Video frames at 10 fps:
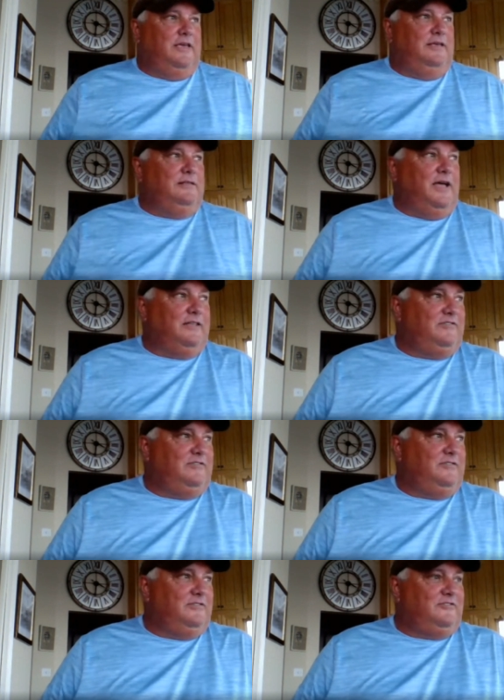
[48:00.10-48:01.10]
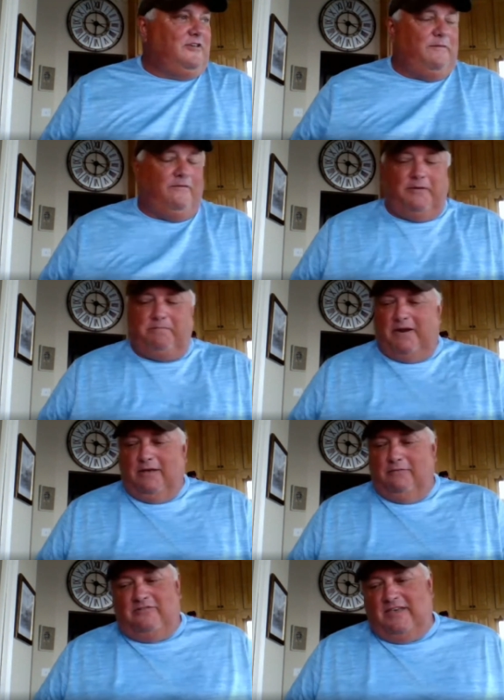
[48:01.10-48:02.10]
liked some of it, but
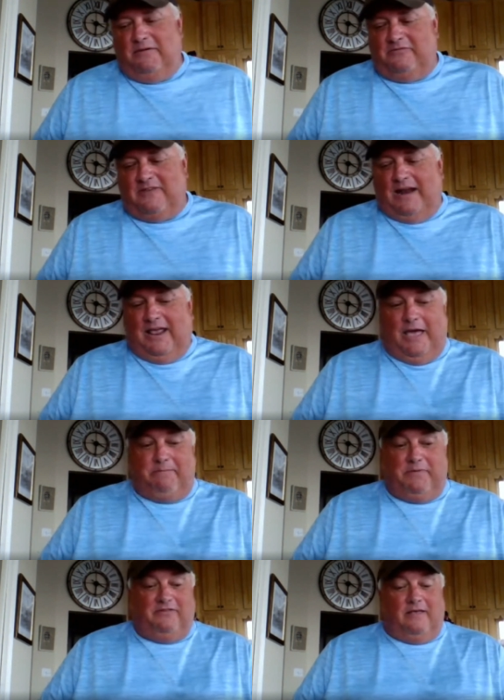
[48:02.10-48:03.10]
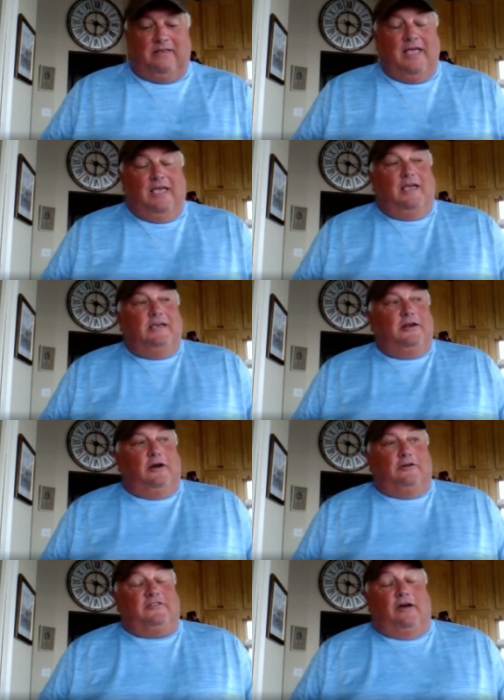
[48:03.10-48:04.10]
he was he was not happy. And you
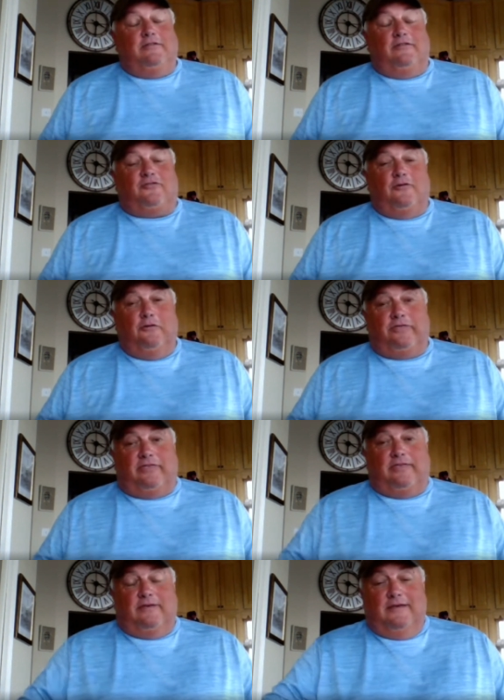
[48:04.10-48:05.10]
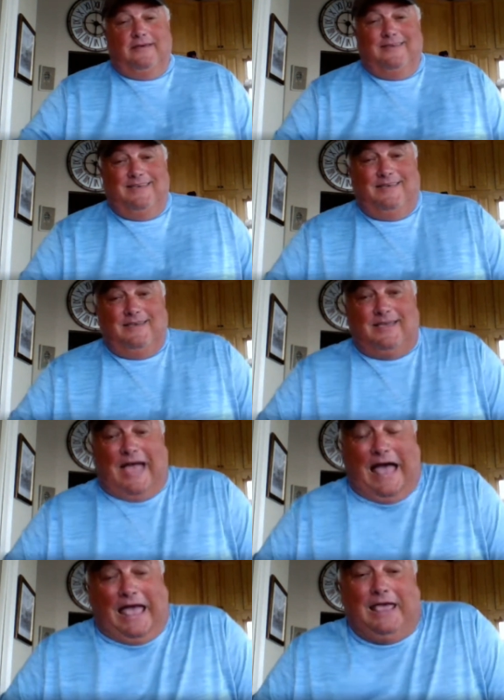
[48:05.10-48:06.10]
know, to tell you the truth,
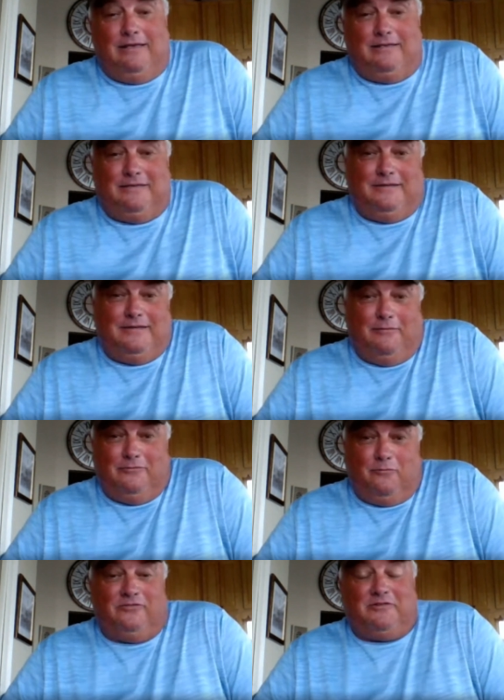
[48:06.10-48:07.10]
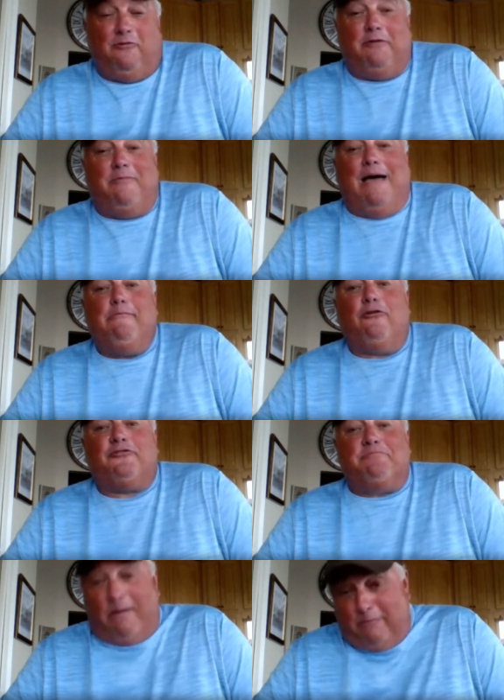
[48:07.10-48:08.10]
I it wasn't one of my
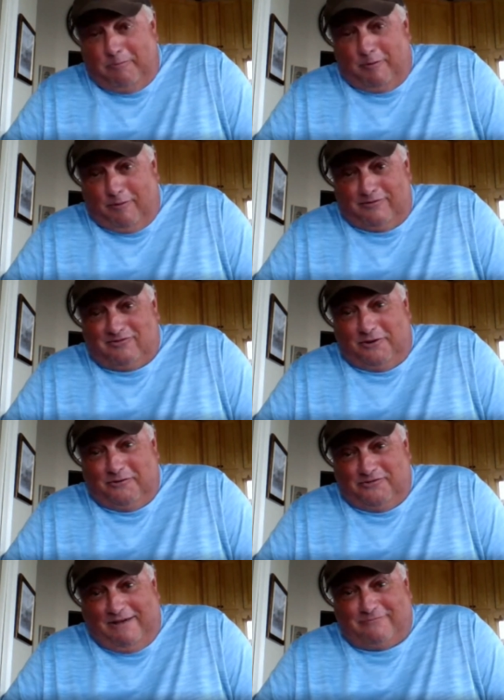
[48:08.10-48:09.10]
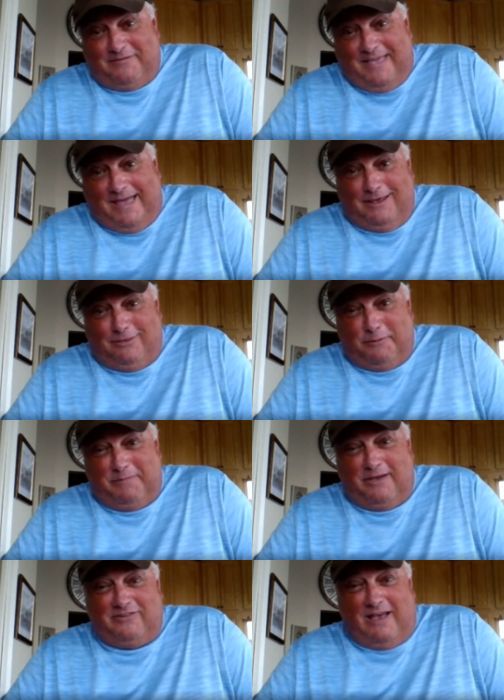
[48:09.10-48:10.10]
most memorable Rush shows after that either
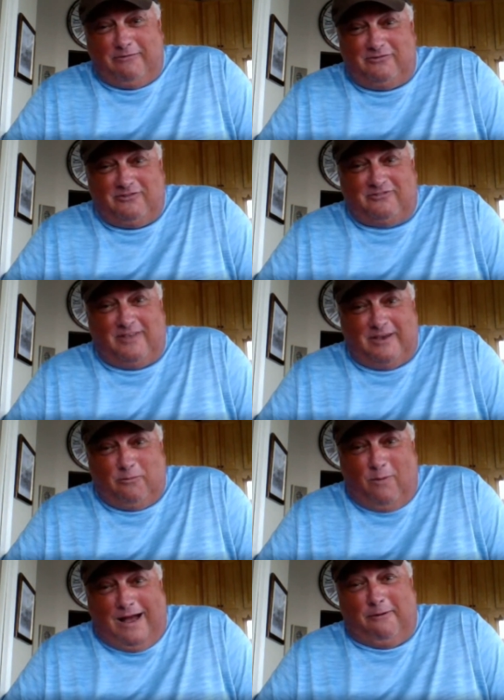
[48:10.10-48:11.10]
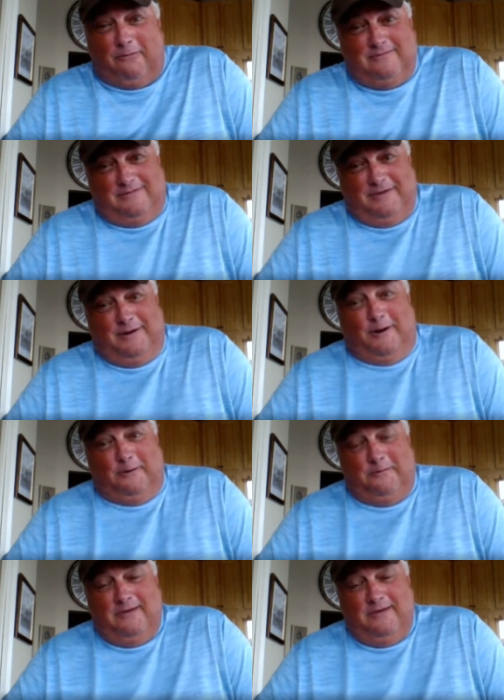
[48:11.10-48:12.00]
because I was just like, wow, you know.